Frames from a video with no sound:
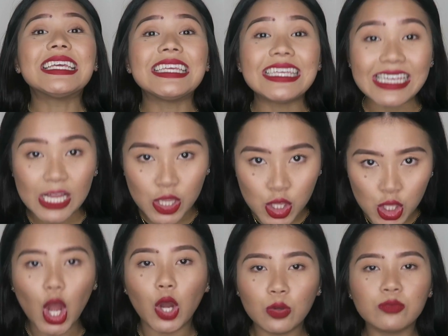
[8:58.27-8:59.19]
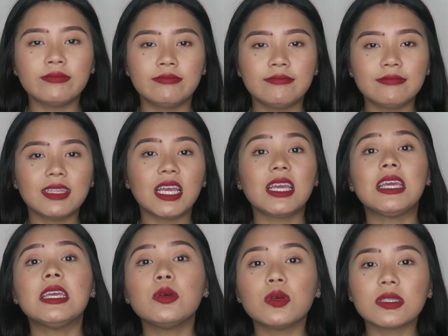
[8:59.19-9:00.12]
no.
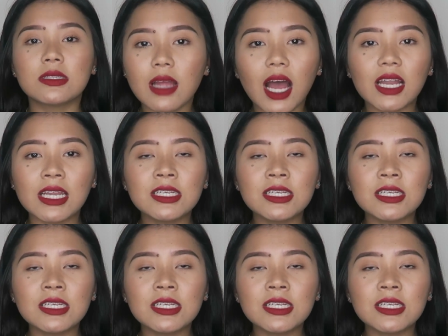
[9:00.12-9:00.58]
He was not.